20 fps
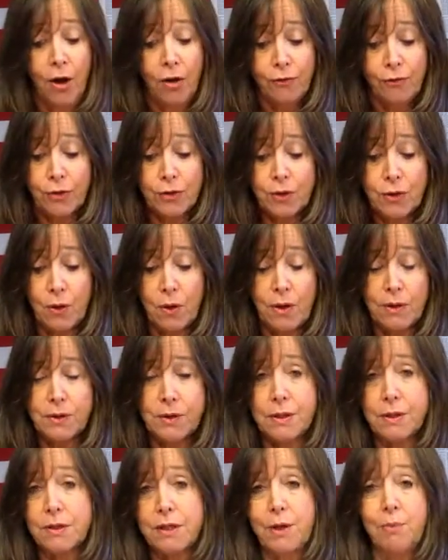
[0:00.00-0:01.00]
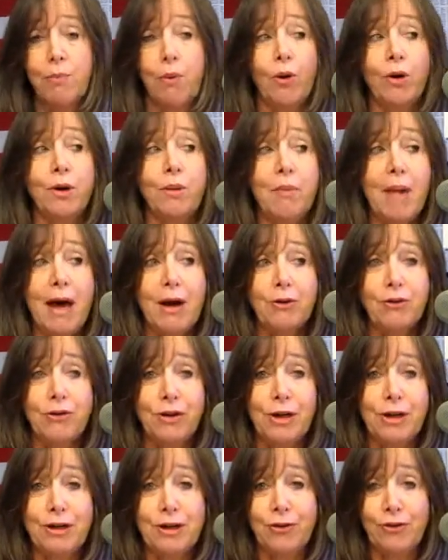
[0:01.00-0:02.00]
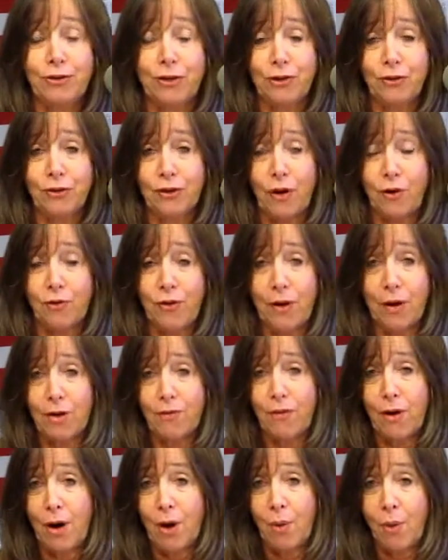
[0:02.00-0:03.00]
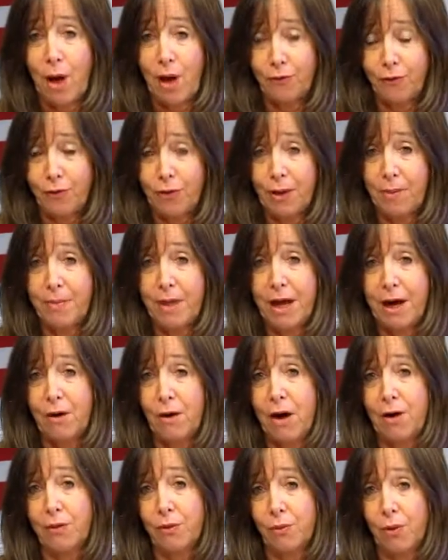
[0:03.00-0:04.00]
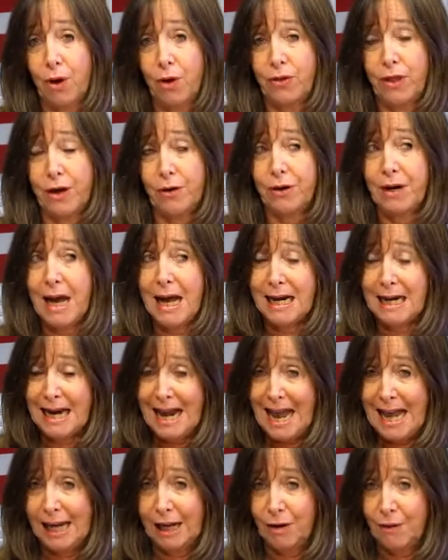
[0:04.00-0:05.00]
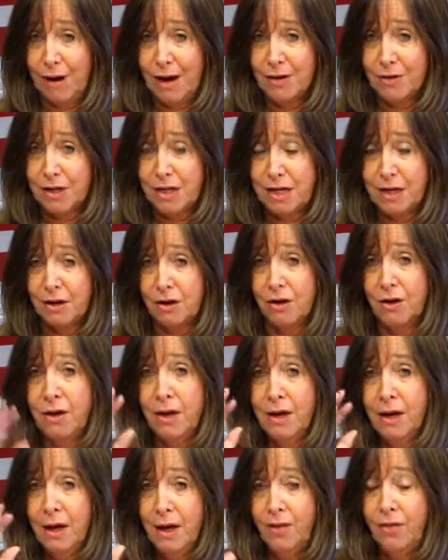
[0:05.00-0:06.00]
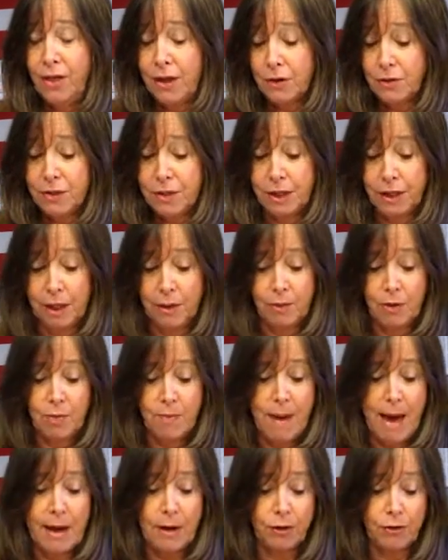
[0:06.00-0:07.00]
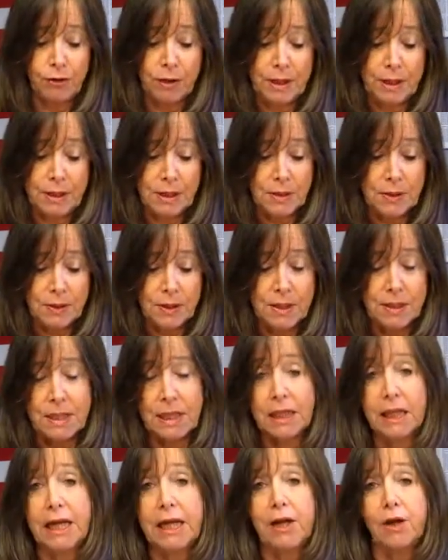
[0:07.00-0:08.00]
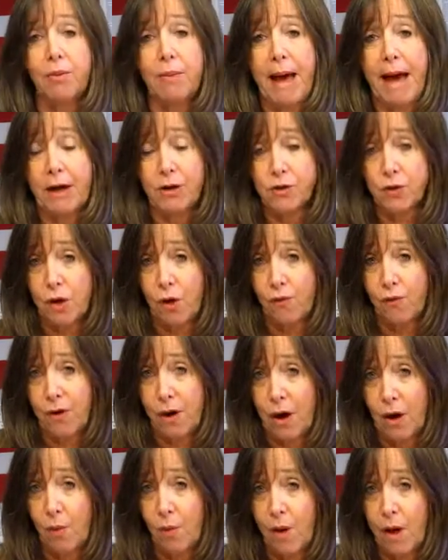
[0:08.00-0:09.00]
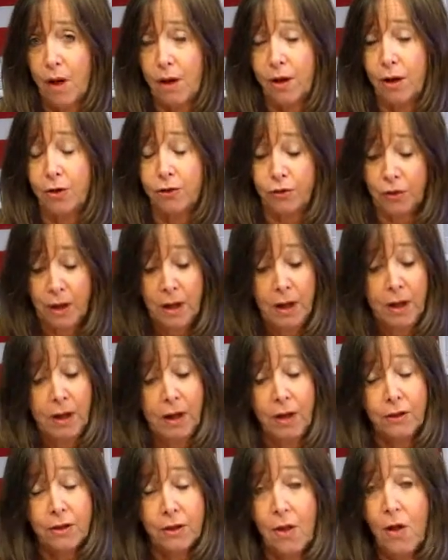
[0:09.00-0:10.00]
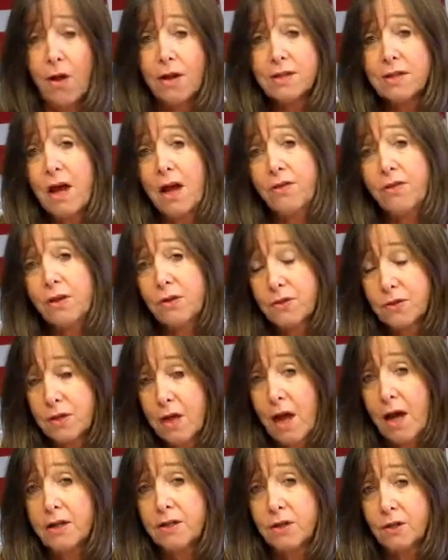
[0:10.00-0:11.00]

For Tauruses, important matters at a distance go very, very well for them. They are on the road. They are not hanging around here. They are dealing with matters at a distance, and legal matters go very well because the law's on their side.